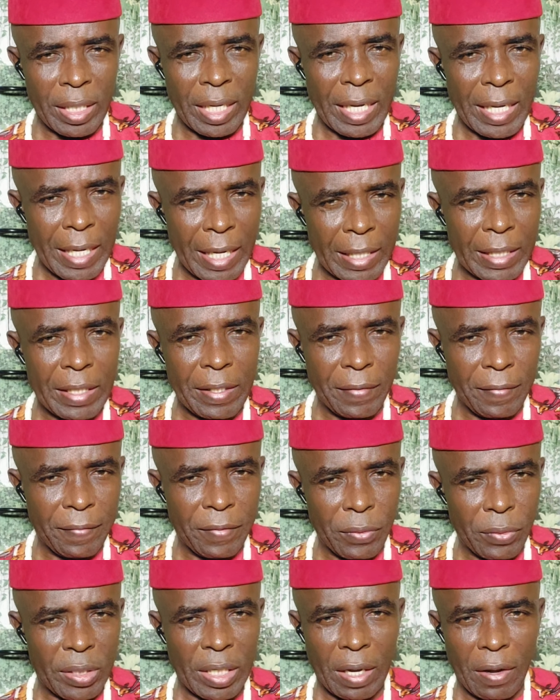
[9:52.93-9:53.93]
the native
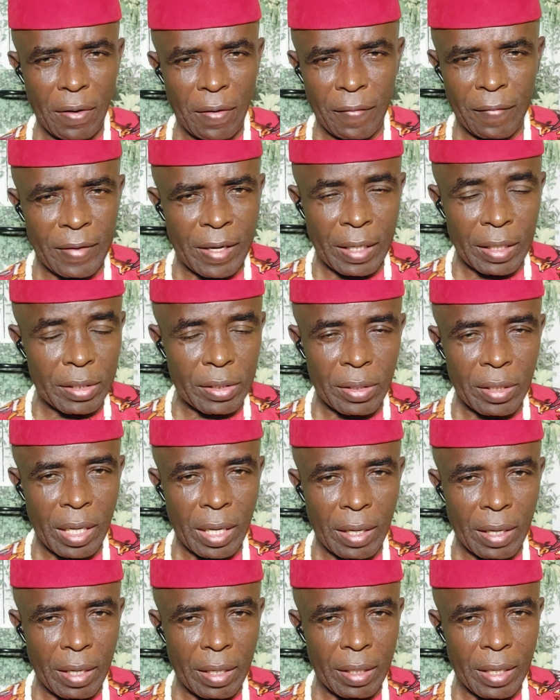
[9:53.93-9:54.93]
user of
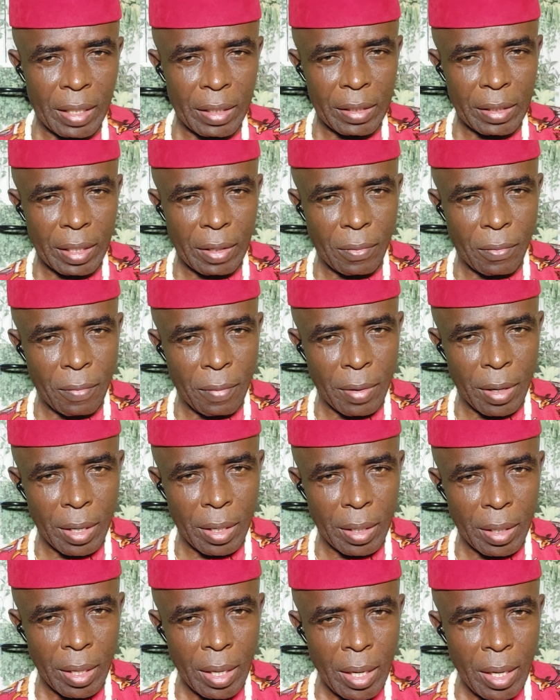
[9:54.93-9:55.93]

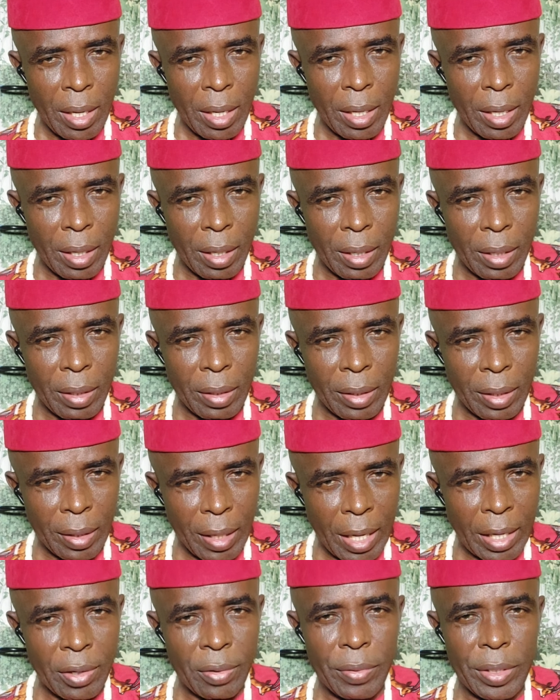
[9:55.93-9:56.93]
the
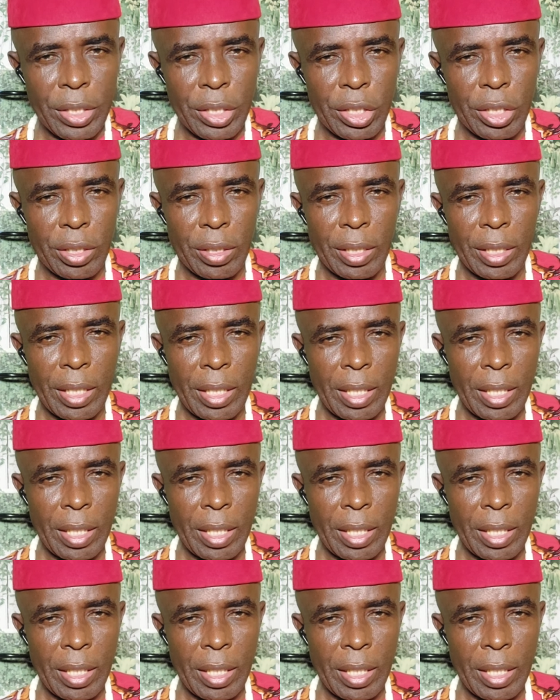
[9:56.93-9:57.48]
language,